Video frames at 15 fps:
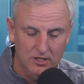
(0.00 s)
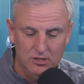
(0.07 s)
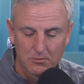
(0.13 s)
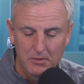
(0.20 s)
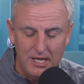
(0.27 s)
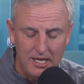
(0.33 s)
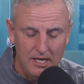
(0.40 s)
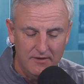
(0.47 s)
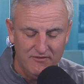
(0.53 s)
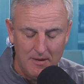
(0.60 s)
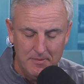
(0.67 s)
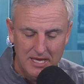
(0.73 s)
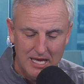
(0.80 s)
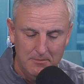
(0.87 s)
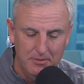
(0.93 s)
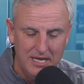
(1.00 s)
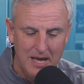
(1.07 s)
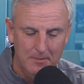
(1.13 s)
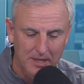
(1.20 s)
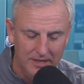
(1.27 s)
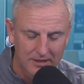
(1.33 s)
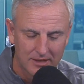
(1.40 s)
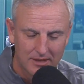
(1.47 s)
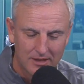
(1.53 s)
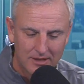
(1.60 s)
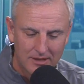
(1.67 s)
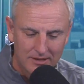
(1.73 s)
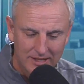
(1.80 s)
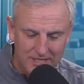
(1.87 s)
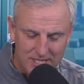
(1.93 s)
To me, if I'm the N B A, I'm like,
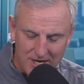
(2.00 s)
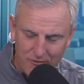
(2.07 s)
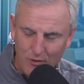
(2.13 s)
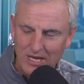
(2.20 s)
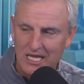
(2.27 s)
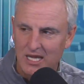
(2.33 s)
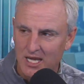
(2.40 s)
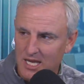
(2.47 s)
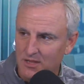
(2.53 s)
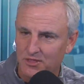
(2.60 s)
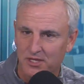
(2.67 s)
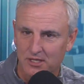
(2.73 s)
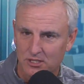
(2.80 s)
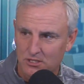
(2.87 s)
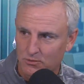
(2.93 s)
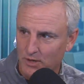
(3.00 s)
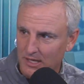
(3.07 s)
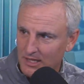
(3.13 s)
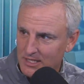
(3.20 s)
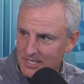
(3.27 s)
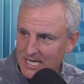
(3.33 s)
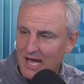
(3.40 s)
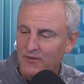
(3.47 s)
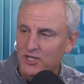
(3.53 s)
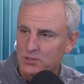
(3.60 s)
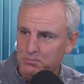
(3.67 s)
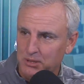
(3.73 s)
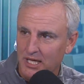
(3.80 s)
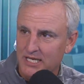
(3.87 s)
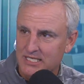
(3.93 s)
let's see if we need this, right? Let's see how this
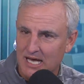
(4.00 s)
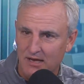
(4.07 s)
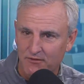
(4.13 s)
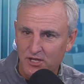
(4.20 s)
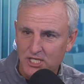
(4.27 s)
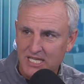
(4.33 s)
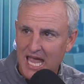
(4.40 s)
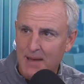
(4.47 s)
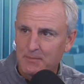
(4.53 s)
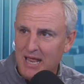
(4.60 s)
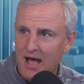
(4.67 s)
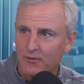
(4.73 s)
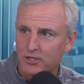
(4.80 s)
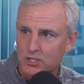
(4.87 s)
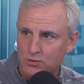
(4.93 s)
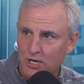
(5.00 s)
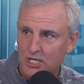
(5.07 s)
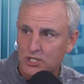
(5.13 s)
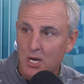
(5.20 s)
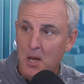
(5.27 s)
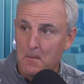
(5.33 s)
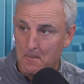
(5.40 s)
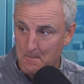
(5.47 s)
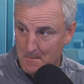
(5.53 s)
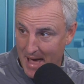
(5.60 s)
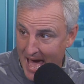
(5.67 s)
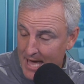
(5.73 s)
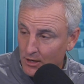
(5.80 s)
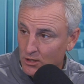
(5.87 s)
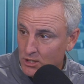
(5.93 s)
plays out. If this game down the stretch
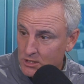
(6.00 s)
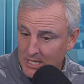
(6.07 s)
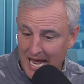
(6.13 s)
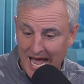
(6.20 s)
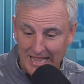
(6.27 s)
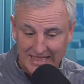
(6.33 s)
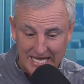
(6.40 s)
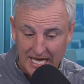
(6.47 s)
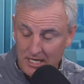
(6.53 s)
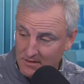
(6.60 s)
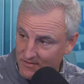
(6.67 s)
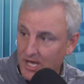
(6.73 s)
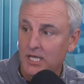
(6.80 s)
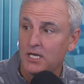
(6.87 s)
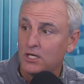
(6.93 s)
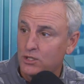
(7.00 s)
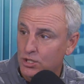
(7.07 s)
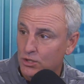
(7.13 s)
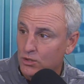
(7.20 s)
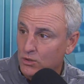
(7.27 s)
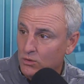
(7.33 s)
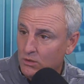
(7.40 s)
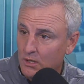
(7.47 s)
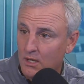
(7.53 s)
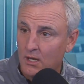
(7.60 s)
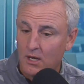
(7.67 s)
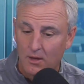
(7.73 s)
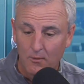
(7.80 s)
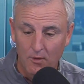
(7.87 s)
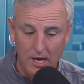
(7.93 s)
matters at the end of eighty-two
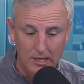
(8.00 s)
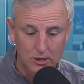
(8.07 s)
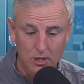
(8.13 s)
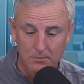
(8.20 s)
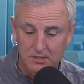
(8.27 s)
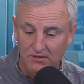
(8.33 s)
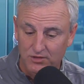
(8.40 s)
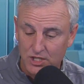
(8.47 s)
in terms of